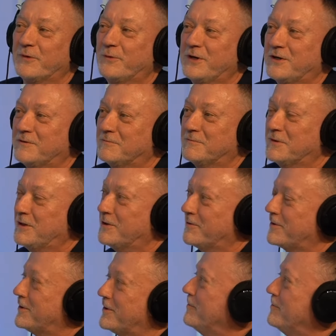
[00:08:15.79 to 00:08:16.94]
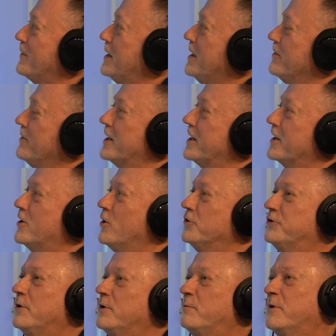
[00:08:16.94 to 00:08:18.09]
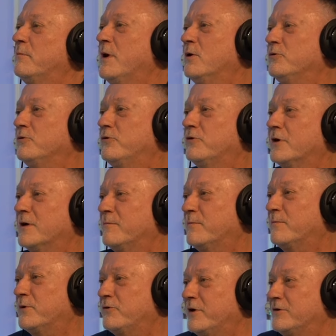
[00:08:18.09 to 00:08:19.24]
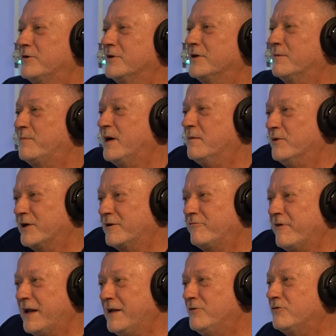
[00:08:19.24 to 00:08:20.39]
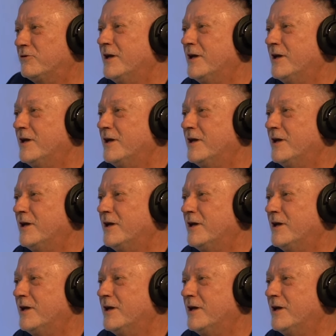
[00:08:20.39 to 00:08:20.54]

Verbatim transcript: where you know the the kind of culture promotes uh, presenting a public face,